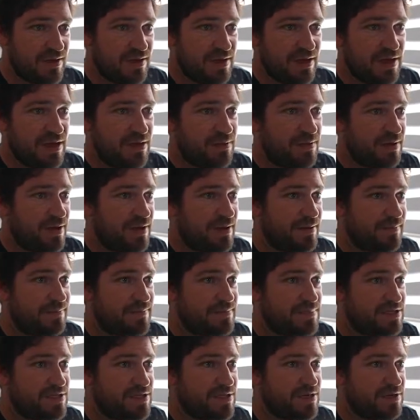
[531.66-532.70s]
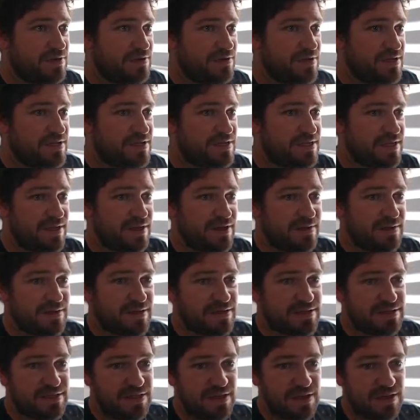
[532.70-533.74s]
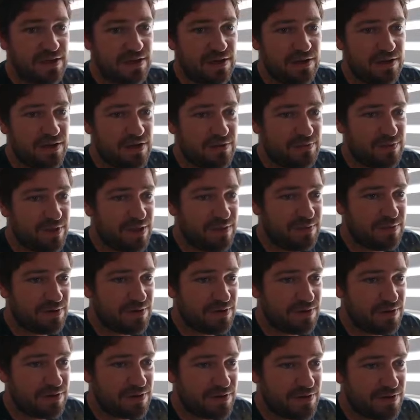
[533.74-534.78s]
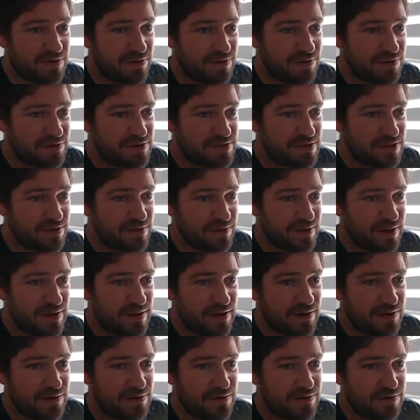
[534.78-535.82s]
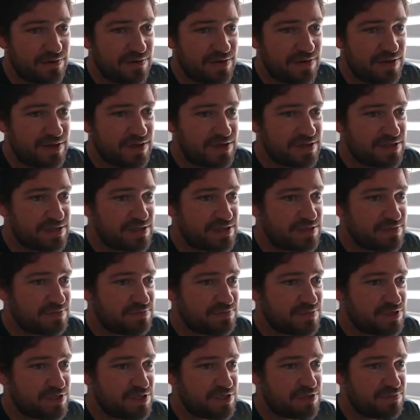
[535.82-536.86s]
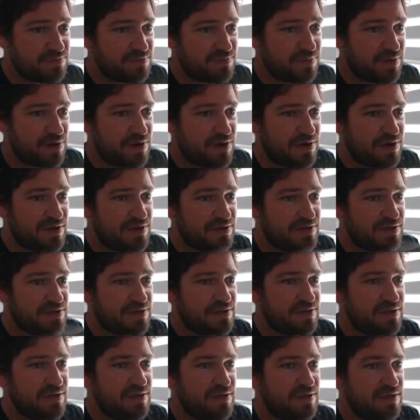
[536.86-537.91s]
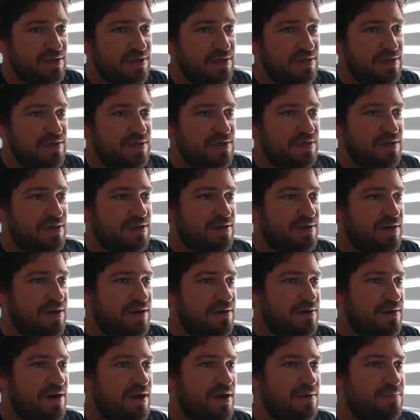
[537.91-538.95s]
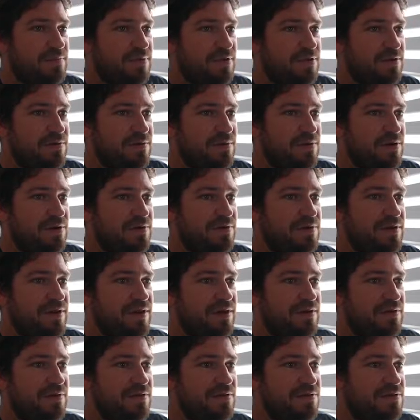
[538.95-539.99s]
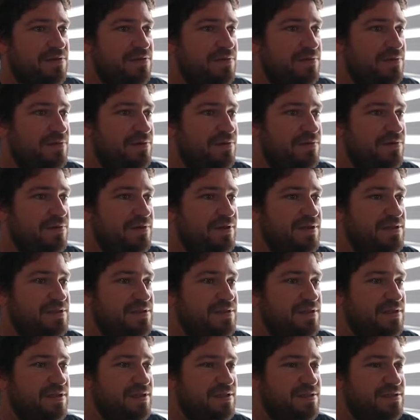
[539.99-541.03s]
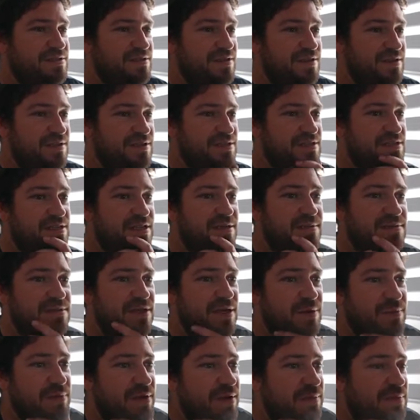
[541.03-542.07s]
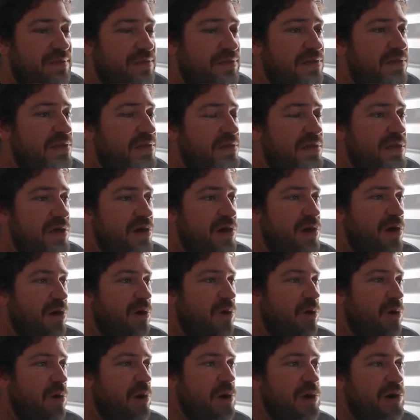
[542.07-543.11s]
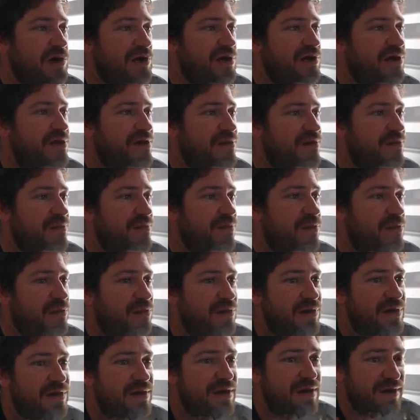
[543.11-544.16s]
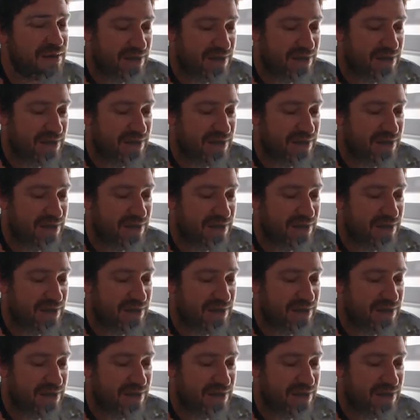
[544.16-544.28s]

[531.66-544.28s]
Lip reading: Anyway, so this area is still a lot of people cruising around this spot. Oh, now I put a road down through this thing so that it seems like people walk in here more, and I